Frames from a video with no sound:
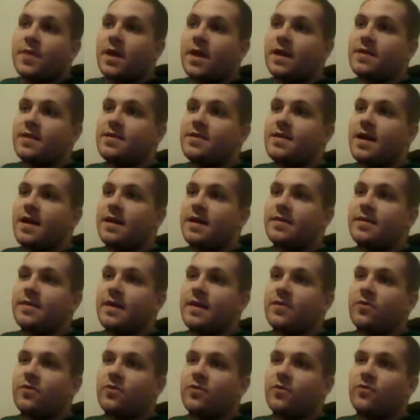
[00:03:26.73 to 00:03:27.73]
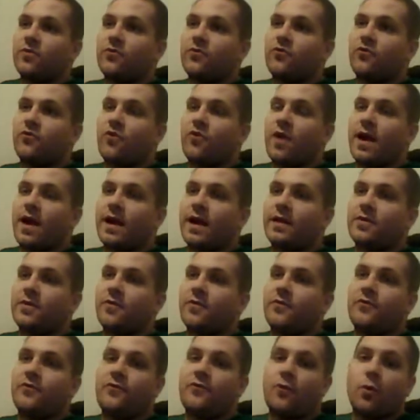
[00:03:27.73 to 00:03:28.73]
It's not that they're trying to
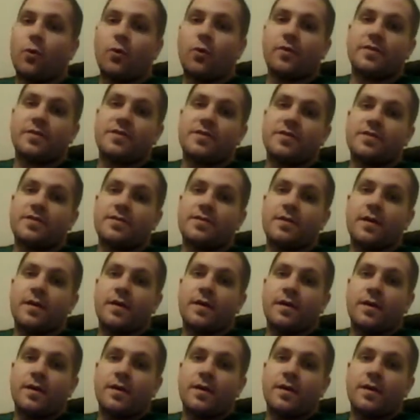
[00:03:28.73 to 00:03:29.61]
force